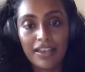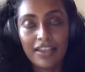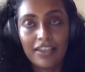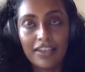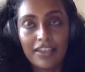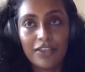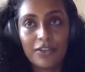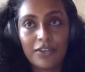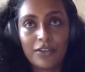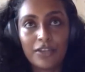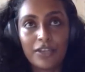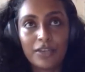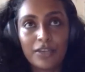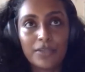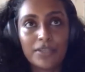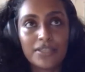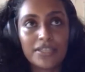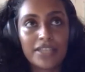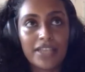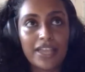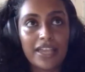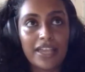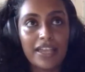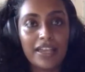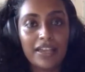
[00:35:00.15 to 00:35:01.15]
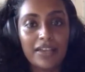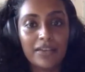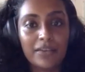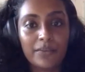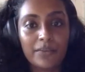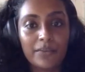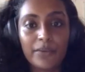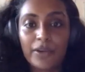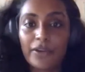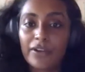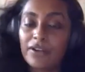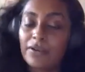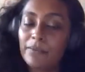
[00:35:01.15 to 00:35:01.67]
you know, he was saying,
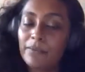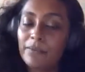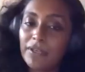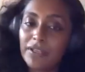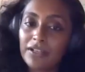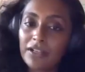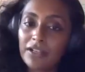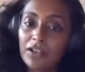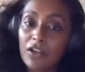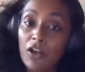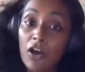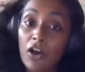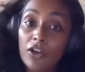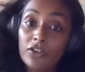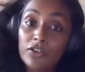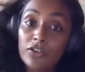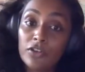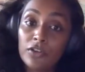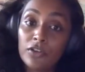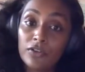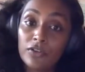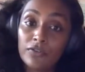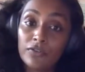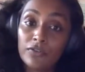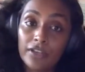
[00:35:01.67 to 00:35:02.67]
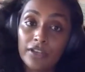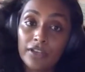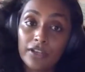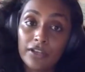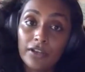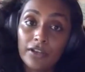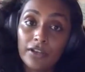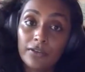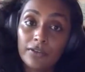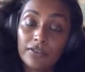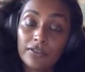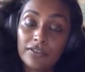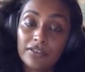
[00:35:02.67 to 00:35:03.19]
we're going to build a condo for the
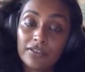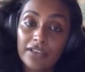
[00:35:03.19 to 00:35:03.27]
goats.